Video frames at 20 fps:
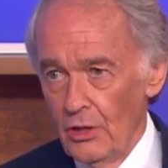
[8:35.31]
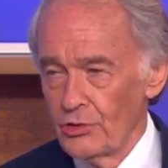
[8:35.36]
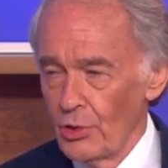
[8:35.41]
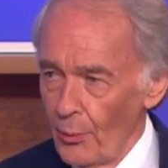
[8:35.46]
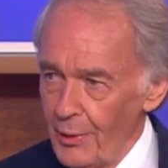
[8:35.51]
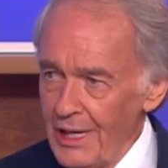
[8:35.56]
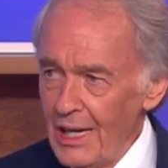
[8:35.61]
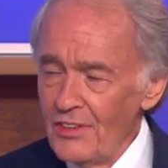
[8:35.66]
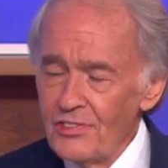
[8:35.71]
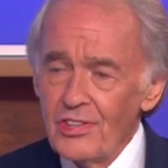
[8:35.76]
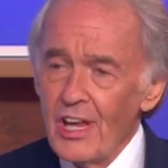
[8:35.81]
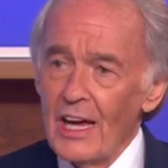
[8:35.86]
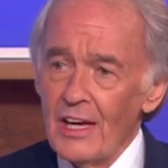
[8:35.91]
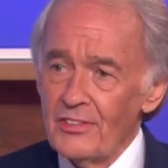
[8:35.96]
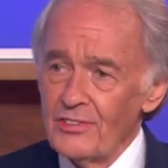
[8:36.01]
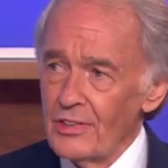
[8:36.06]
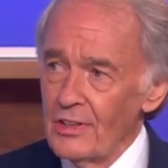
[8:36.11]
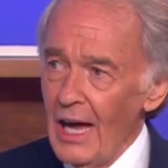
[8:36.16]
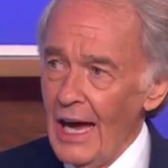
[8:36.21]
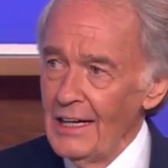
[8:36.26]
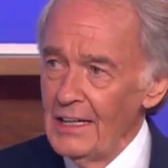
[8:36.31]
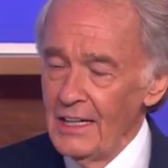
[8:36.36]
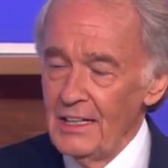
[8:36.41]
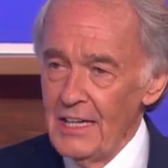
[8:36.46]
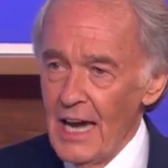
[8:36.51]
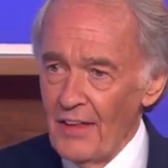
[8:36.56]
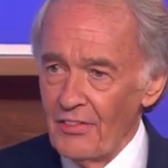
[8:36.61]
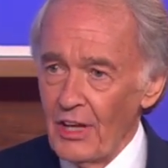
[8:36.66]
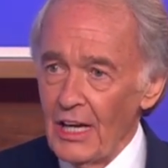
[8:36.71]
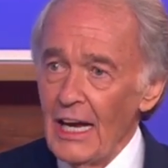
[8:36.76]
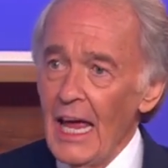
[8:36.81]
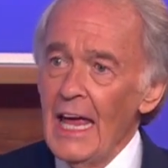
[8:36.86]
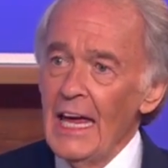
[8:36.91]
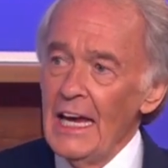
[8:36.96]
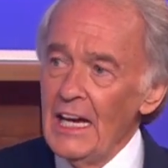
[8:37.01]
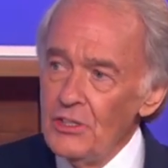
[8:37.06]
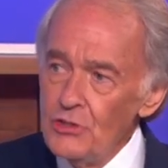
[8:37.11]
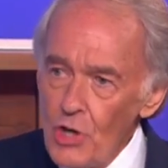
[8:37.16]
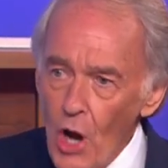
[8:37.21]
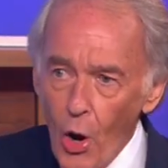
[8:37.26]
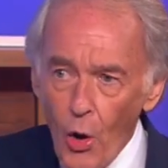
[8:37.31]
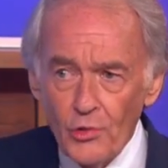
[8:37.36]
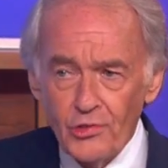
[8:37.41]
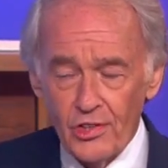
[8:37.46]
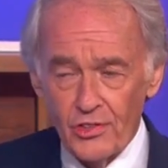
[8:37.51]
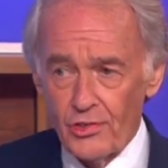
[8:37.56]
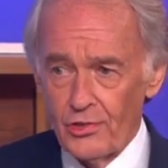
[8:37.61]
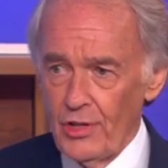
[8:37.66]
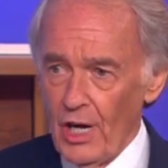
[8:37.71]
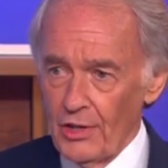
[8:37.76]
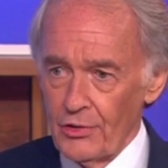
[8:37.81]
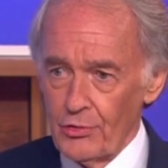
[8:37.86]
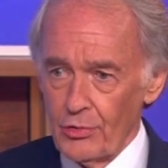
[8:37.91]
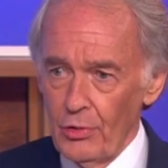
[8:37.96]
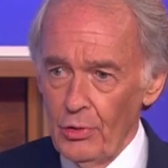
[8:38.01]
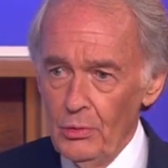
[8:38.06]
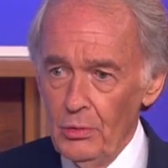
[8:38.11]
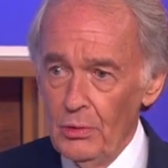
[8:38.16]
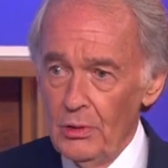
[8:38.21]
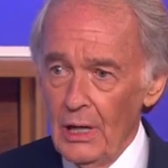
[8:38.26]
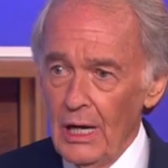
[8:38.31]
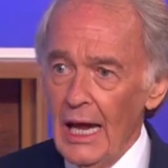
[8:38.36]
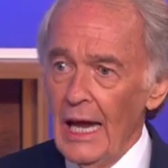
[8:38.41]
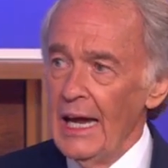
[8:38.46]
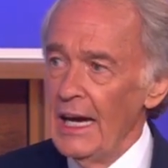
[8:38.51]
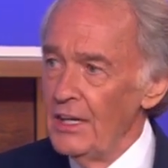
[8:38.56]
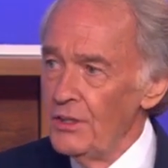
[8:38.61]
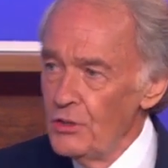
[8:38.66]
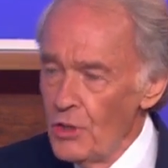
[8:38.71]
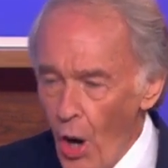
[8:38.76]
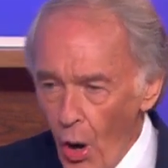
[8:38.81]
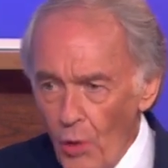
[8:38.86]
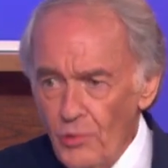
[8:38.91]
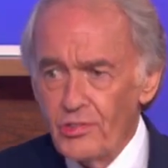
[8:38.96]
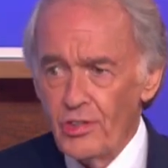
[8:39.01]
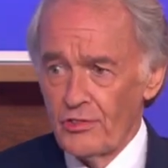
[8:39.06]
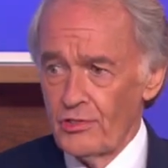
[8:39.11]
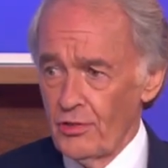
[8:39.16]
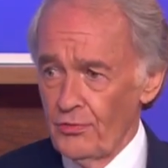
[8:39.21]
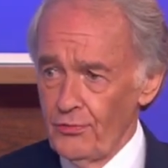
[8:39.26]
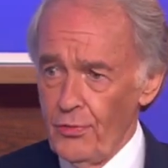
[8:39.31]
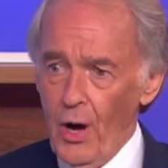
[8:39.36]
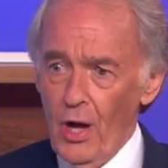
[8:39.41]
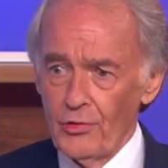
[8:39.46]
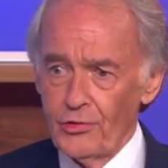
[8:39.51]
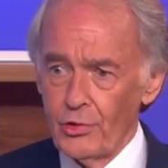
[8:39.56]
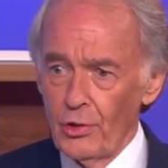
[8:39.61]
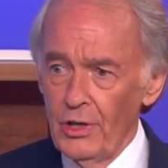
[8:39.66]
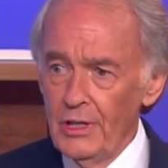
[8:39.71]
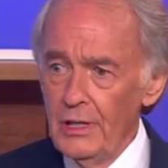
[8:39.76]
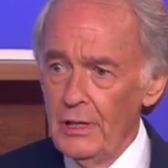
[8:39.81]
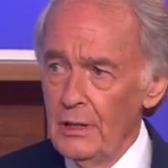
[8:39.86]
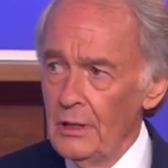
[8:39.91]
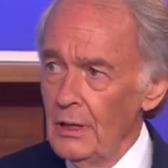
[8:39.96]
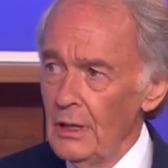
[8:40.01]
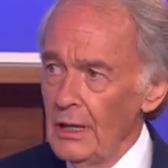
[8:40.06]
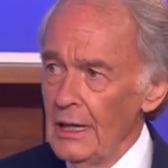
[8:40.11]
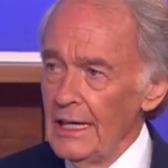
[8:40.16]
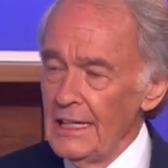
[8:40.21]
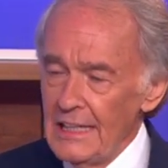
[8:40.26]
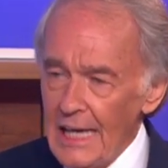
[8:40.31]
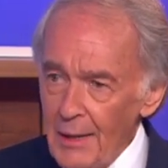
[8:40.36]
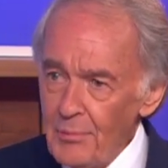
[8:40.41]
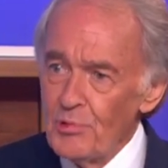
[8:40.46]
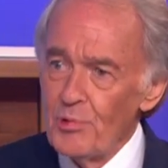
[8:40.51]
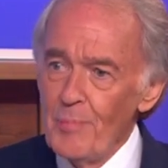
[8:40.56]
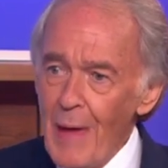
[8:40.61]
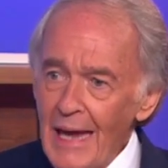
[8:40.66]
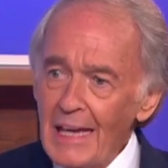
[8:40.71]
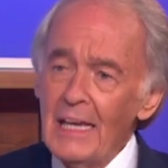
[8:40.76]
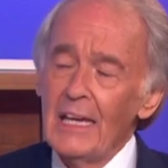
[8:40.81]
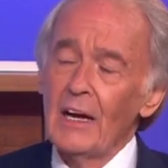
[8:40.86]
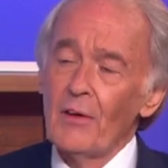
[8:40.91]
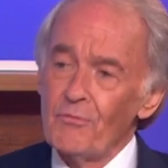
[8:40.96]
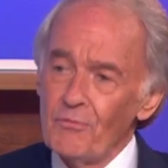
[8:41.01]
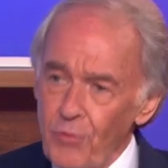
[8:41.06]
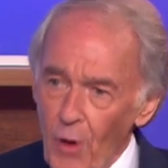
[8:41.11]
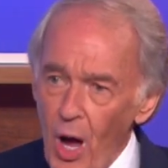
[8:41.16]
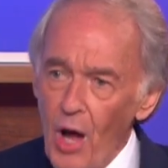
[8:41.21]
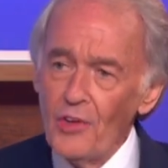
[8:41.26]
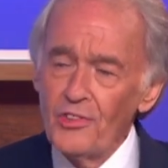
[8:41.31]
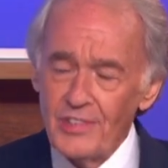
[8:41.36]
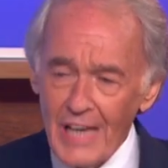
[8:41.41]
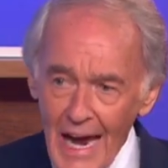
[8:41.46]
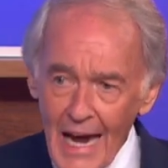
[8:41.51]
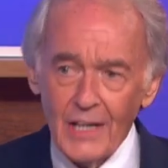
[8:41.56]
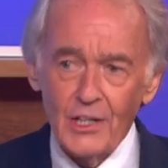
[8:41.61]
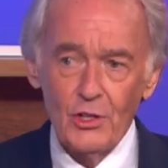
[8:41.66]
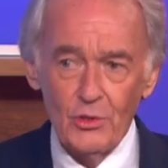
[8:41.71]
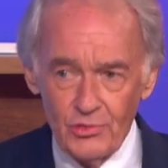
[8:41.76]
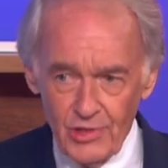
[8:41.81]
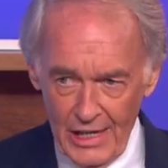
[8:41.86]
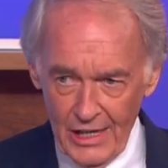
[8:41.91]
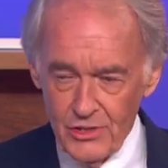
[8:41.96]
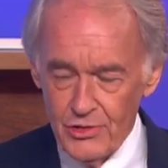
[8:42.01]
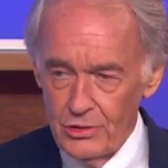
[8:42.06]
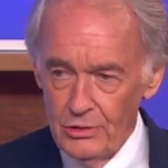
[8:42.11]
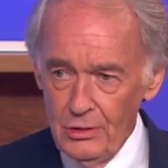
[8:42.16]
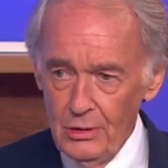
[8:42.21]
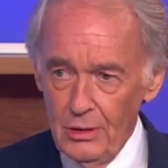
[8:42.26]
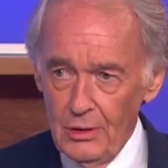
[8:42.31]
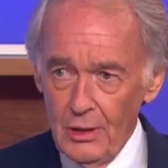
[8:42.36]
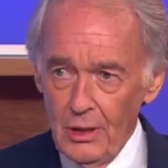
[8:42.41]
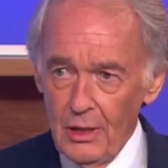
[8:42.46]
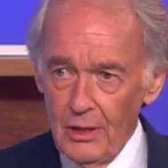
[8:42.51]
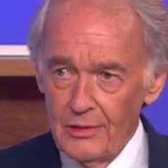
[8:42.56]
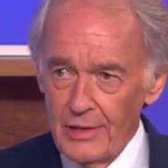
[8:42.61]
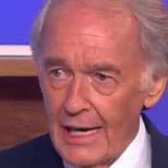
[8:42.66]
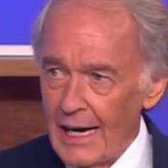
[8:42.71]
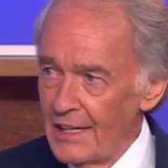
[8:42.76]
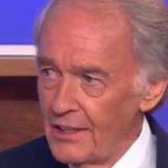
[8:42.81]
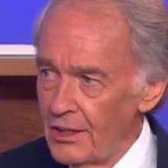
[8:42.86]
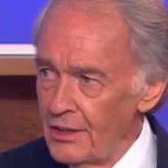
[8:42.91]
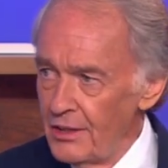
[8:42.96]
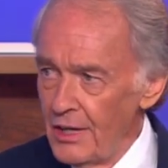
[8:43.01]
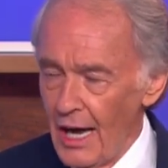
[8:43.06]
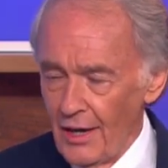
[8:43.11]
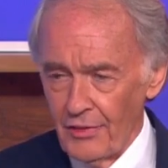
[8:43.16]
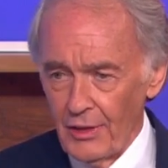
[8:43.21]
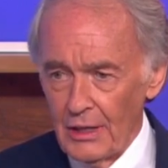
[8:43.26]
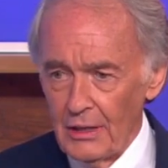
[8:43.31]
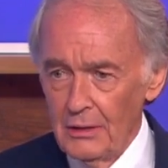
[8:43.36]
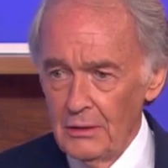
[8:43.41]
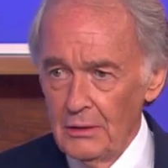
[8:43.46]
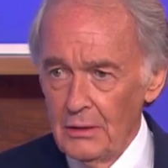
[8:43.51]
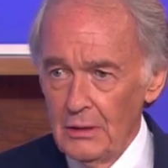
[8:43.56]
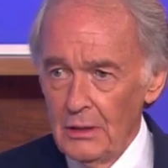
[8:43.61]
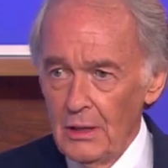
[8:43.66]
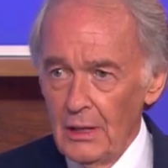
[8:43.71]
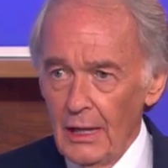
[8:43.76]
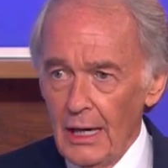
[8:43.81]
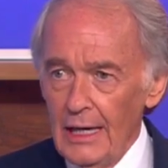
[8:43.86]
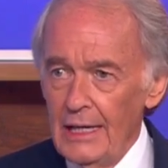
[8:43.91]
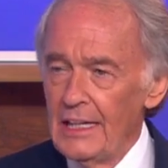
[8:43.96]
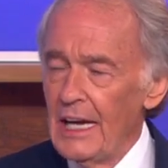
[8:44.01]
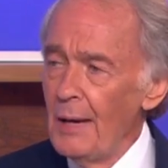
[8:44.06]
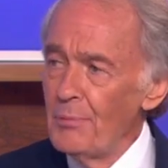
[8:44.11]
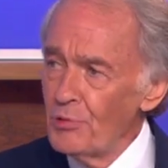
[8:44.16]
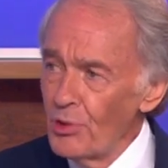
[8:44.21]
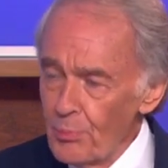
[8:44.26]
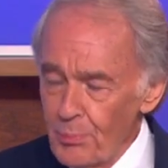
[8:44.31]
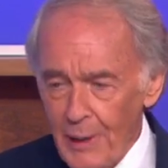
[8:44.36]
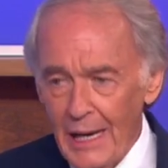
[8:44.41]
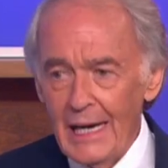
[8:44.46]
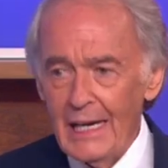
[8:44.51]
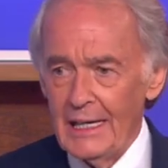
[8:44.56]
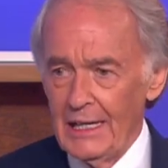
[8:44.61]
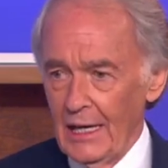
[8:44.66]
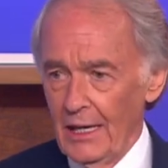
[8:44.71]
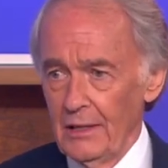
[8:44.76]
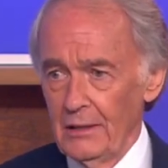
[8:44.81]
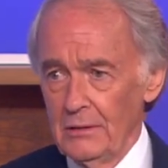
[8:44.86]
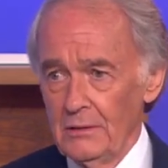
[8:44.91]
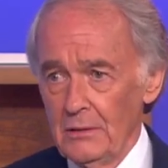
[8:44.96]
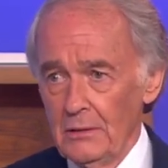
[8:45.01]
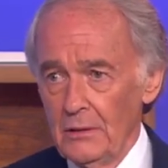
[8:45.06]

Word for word: So when he says, I did nothing, he knows it's not true. He knows it's a falsehood. He keeps making a false accusation that I did nothing. And he keeps repeating it,